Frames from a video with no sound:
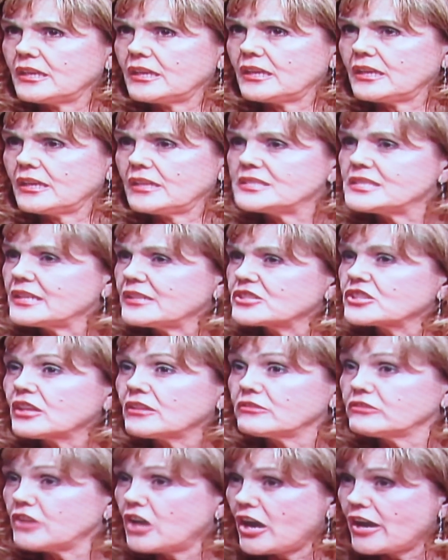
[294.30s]
it takes a
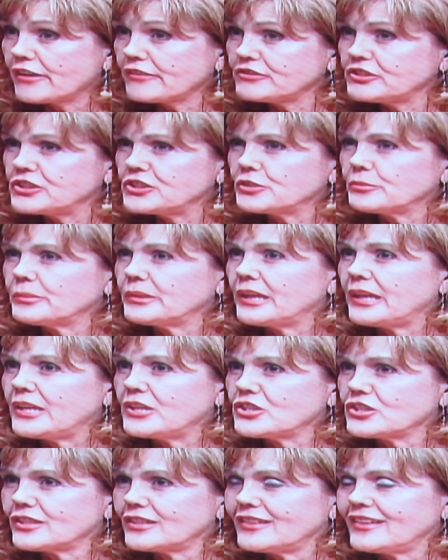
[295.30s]
lot of
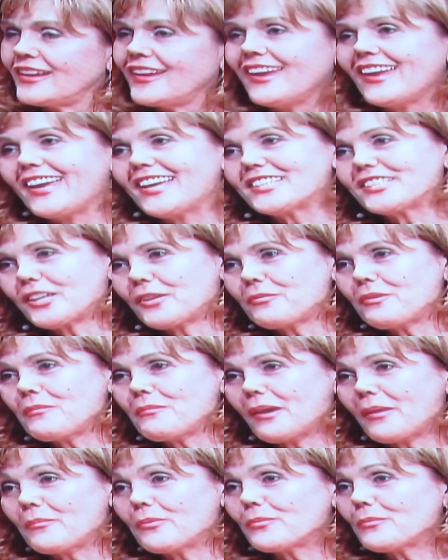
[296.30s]
determination. As I
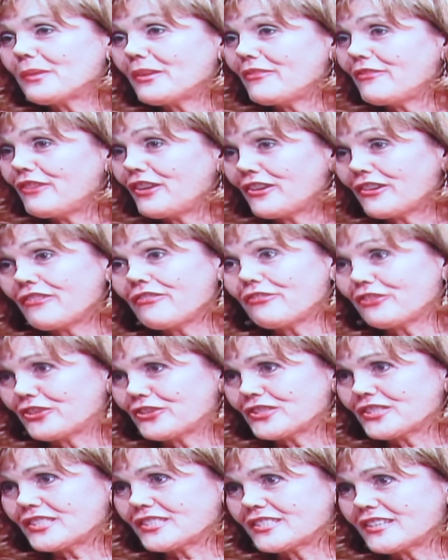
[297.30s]
remember my very
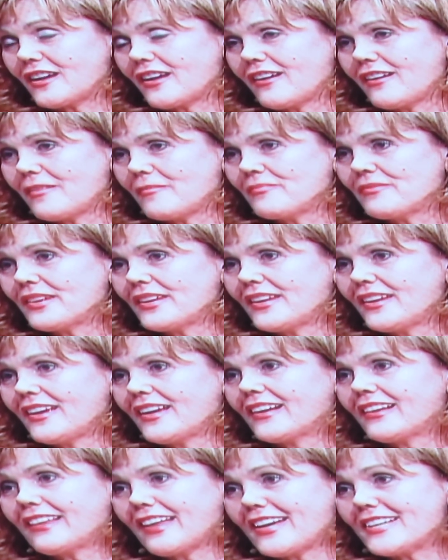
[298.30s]
first um,
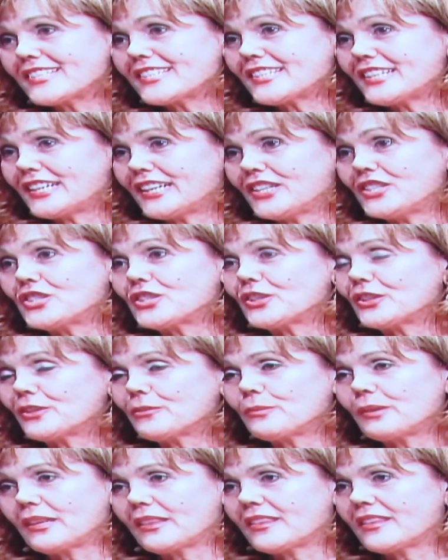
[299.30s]
class that I took
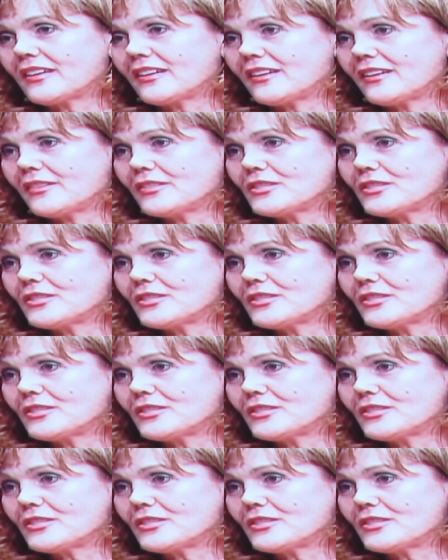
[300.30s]
with uh,